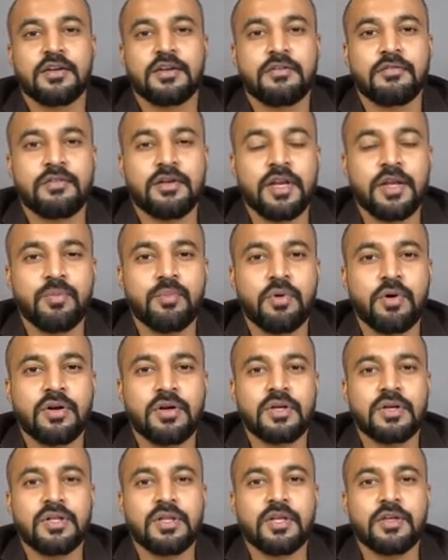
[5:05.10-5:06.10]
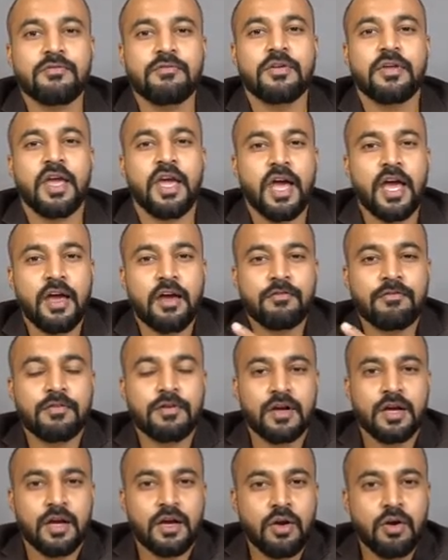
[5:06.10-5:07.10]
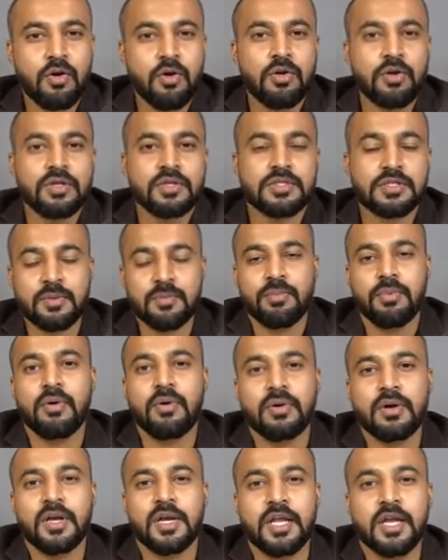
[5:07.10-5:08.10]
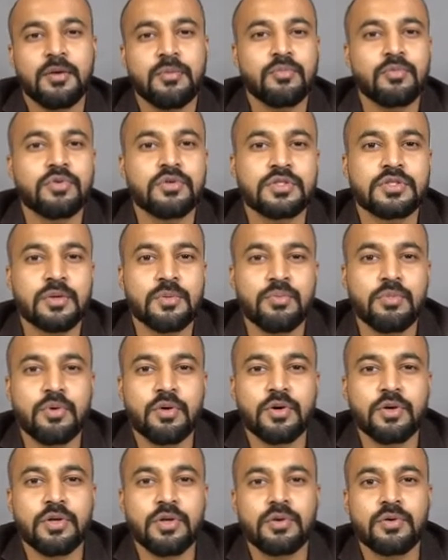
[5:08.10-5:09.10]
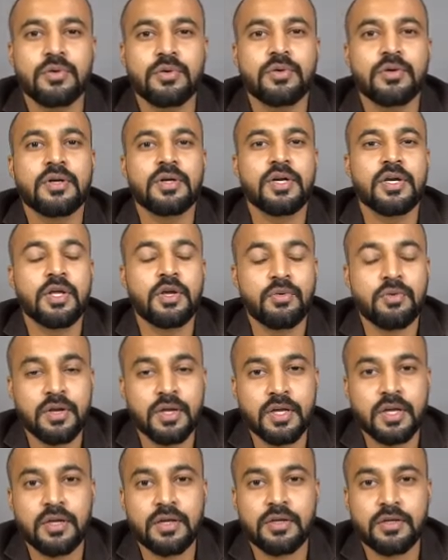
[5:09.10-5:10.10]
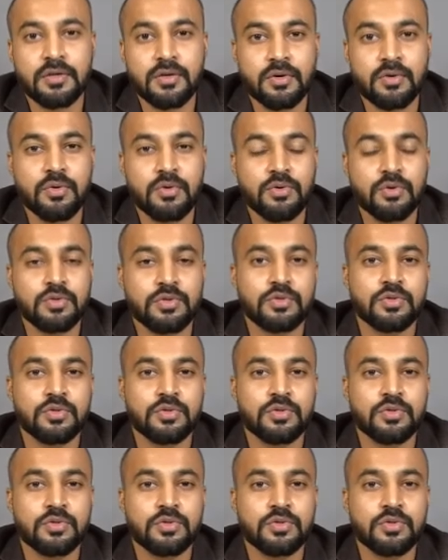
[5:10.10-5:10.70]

very important thing, we have a good support team to support you during your course.